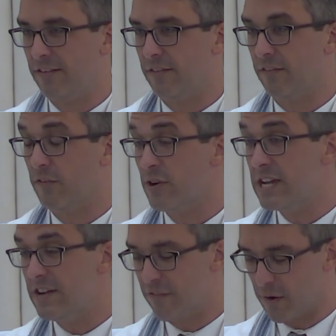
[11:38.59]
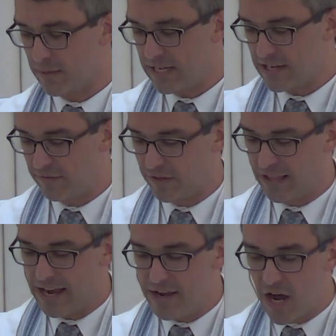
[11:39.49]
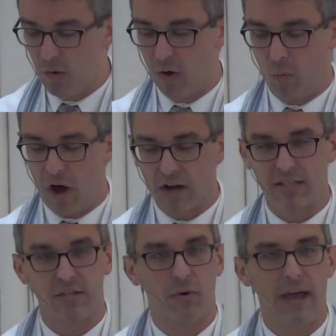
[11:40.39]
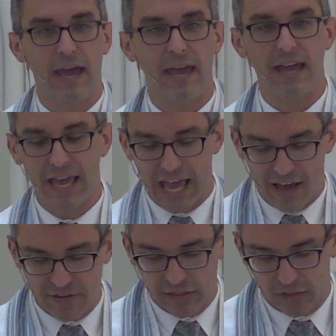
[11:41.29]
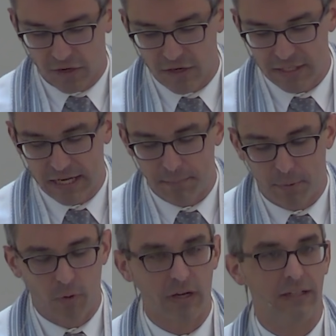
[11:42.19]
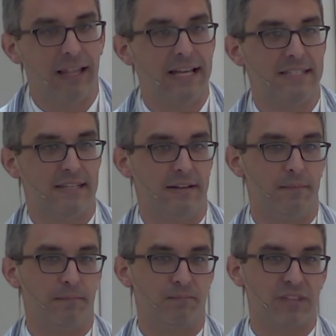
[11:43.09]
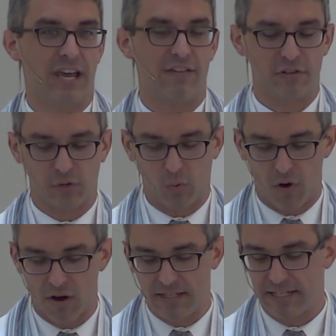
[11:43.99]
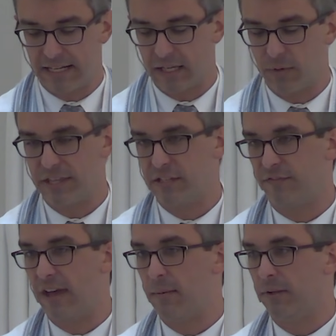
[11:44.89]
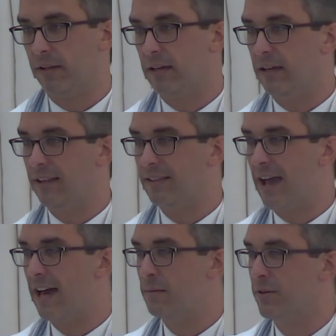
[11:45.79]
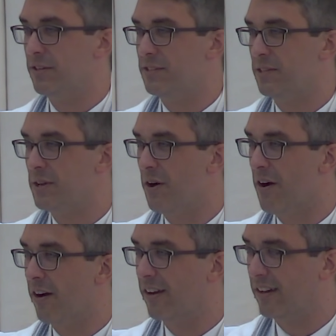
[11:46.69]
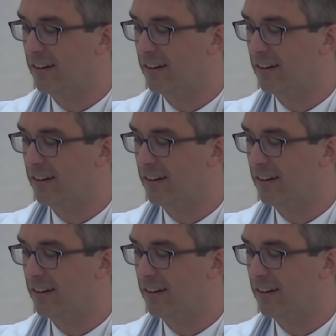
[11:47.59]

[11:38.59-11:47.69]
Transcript: free from evil, and Noah walks away having learned an important lesson after quarantining with his family and the animals in the ark.